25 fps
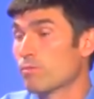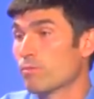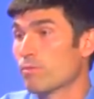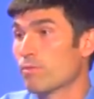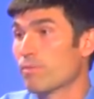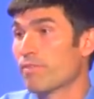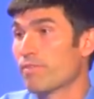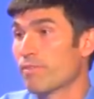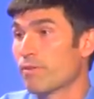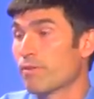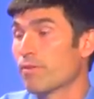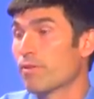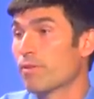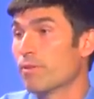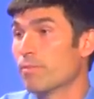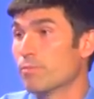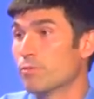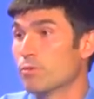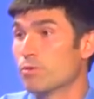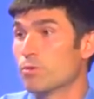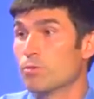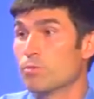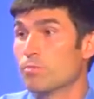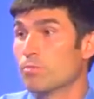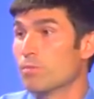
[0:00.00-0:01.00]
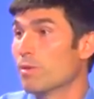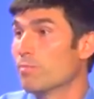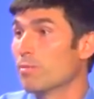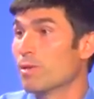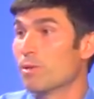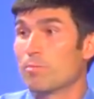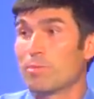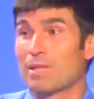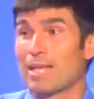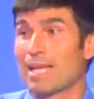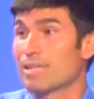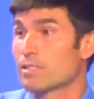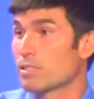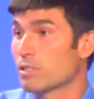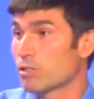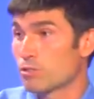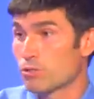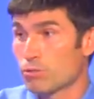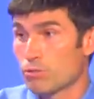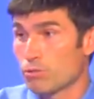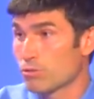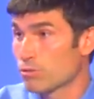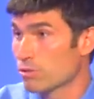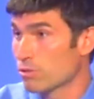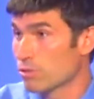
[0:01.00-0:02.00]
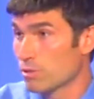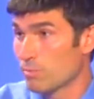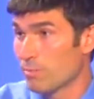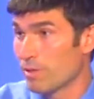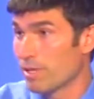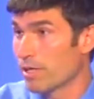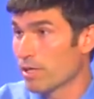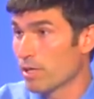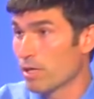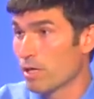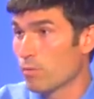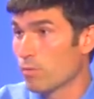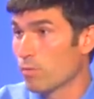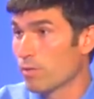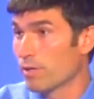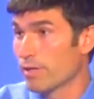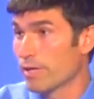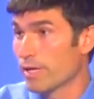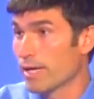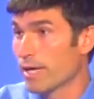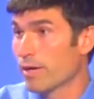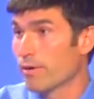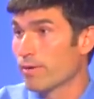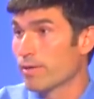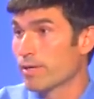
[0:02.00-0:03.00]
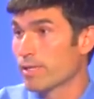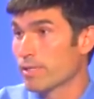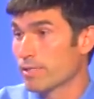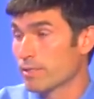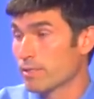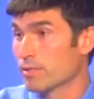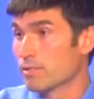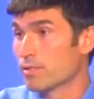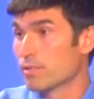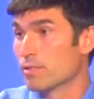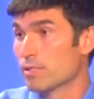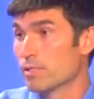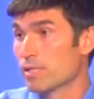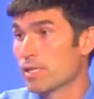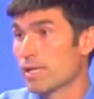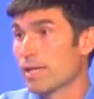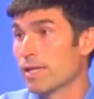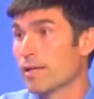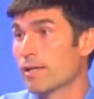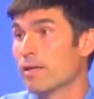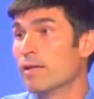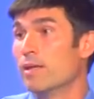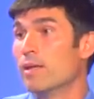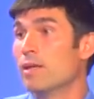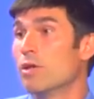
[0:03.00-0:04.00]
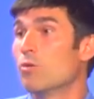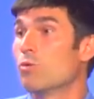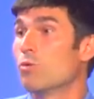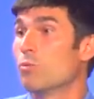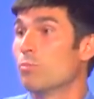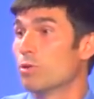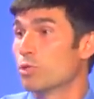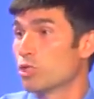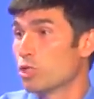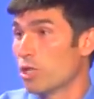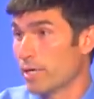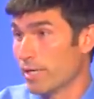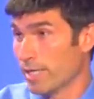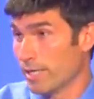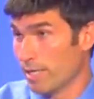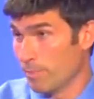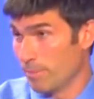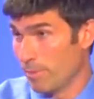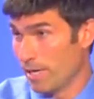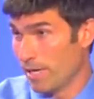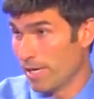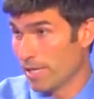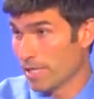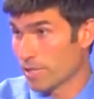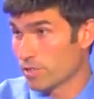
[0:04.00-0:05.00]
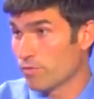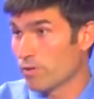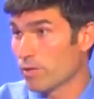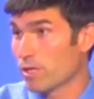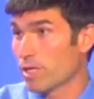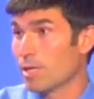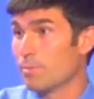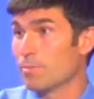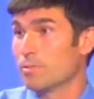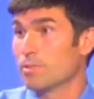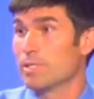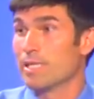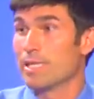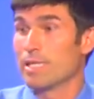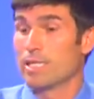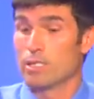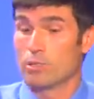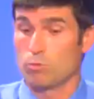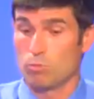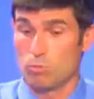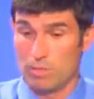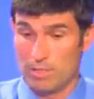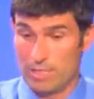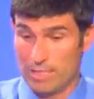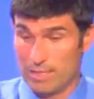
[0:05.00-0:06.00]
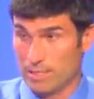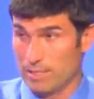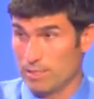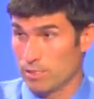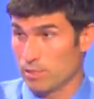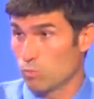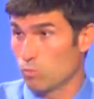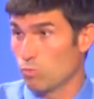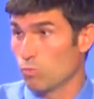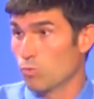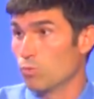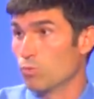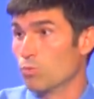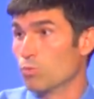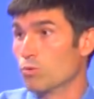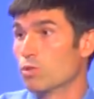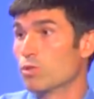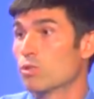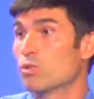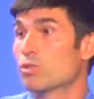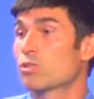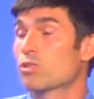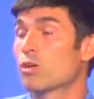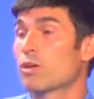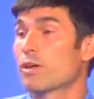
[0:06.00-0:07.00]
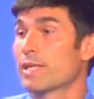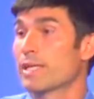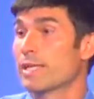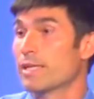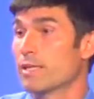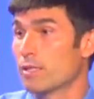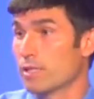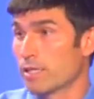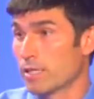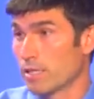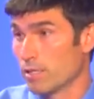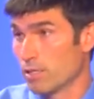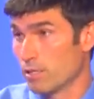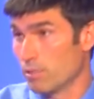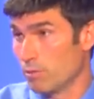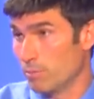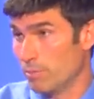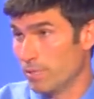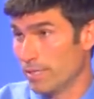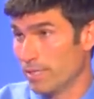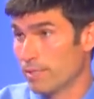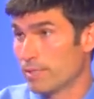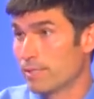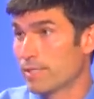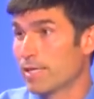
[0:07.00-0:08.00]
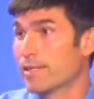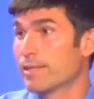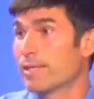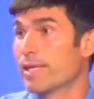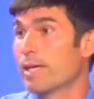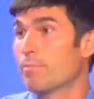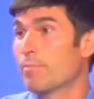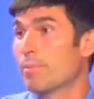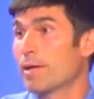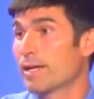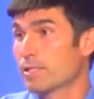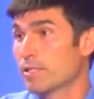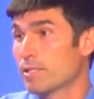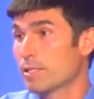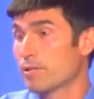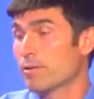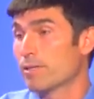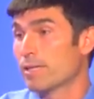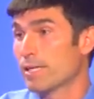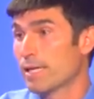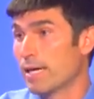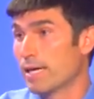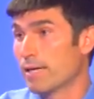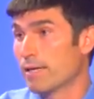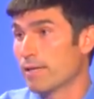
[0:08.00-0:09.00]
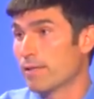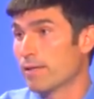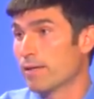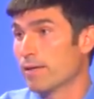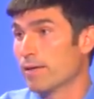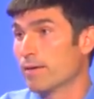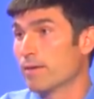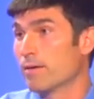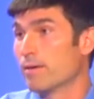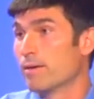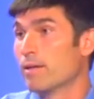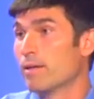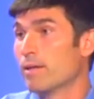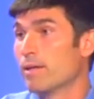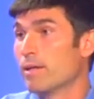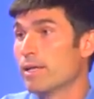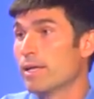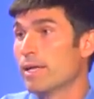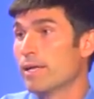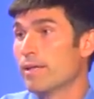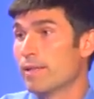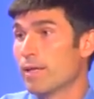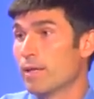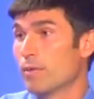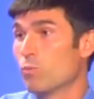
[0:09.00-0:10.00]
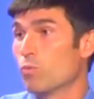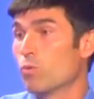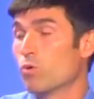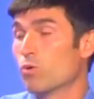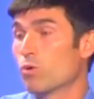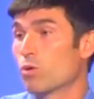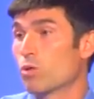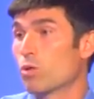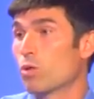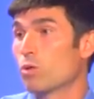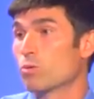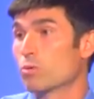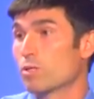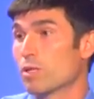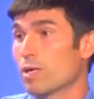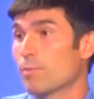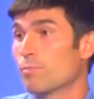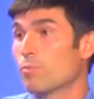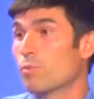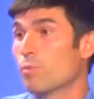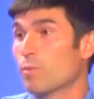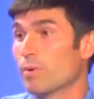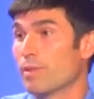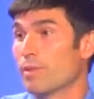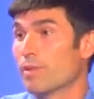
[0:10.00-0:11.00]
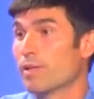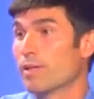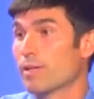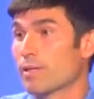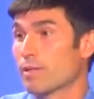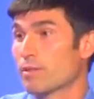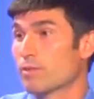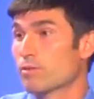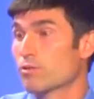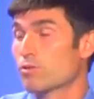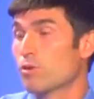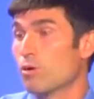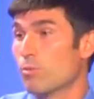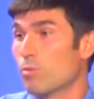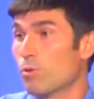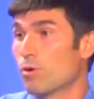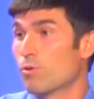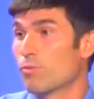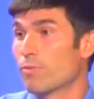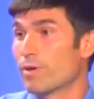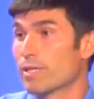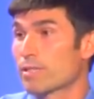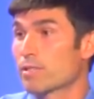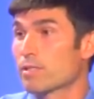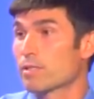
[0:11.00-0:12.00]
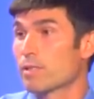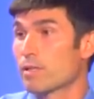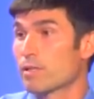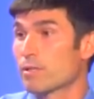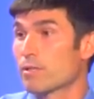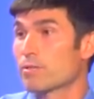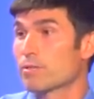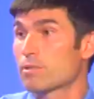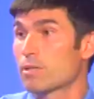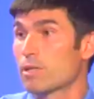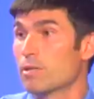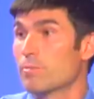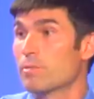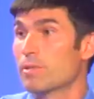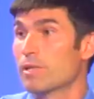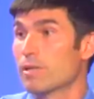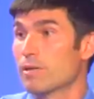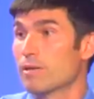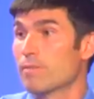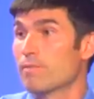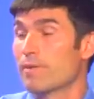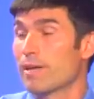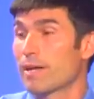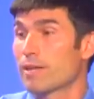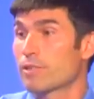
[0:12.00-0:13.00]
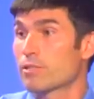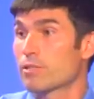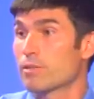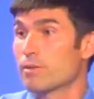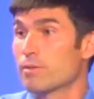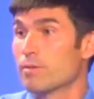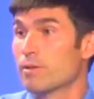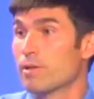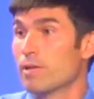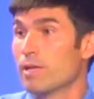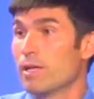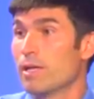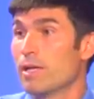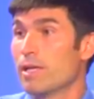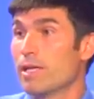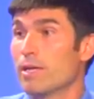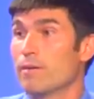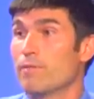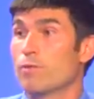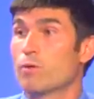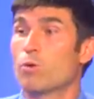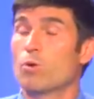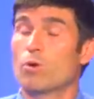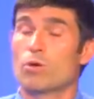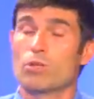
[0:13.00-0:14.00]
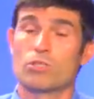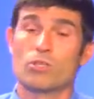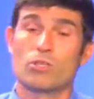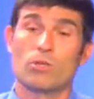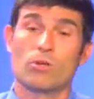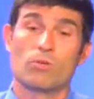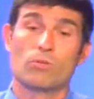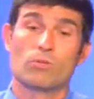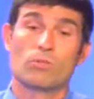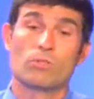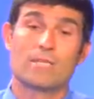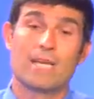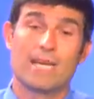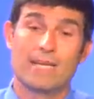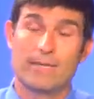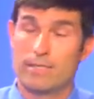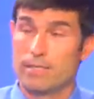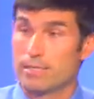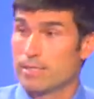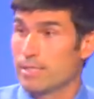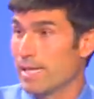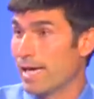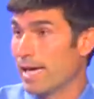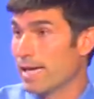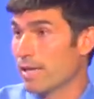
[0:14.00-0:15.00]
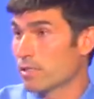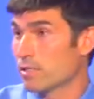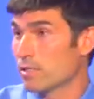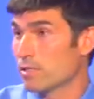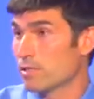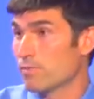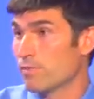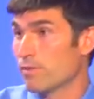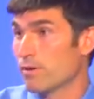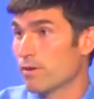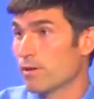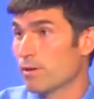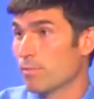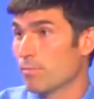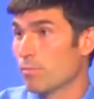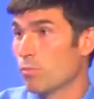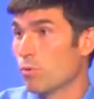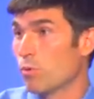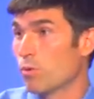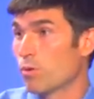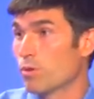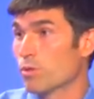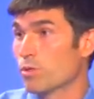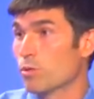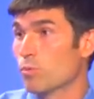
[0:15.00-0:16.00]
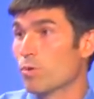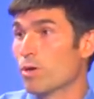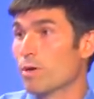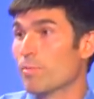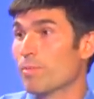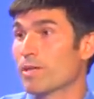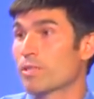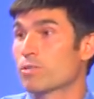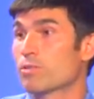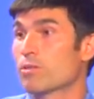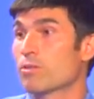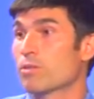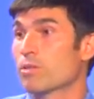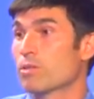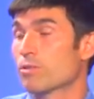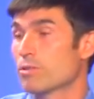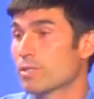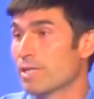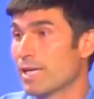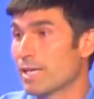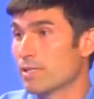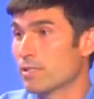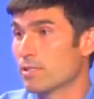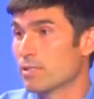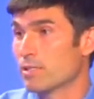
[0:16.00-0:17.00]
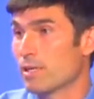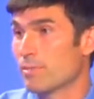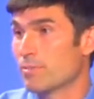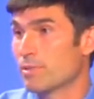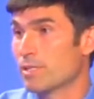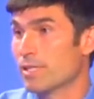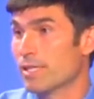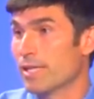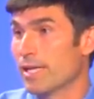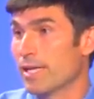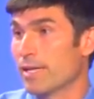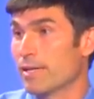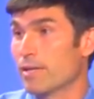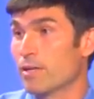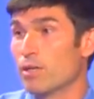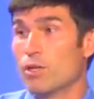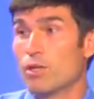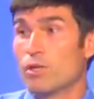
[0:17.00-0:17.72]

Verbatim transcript: refer them to maybe a plastic surgeon, depending on where the area is, and say, we'll put you on antibiotics for a couple days. We'll let this wound start healing a little bit, get that bacteria out of there, and then we'll close it up when we think there's no more risk that there's going to be an infection. And of course, you know, tetanus status is very important. You want to make sure that your tetanus is up to date.